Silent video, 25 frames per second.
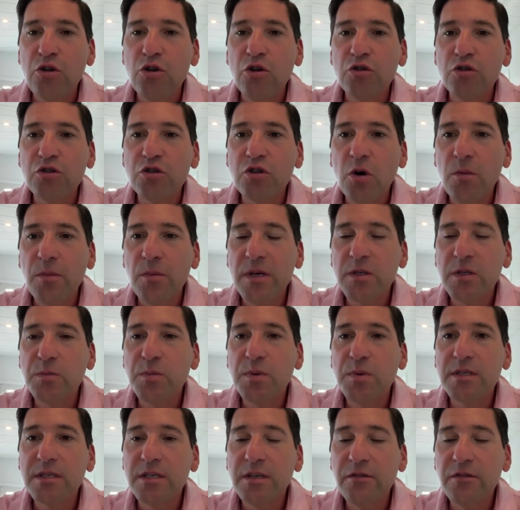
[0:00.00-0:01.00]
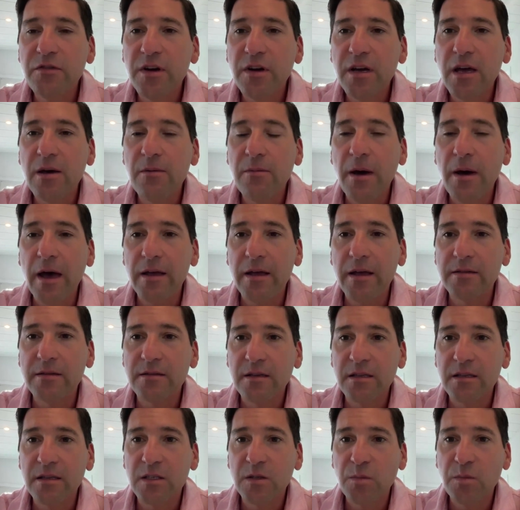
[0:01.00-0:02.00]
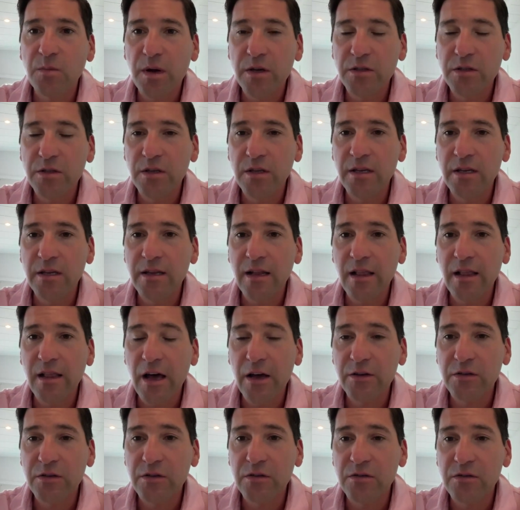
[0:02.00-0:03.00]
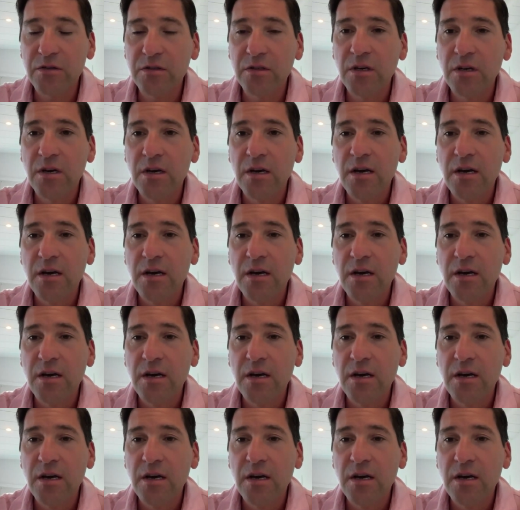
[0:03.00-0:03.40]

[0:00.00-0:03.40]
some specific events, and especially the elections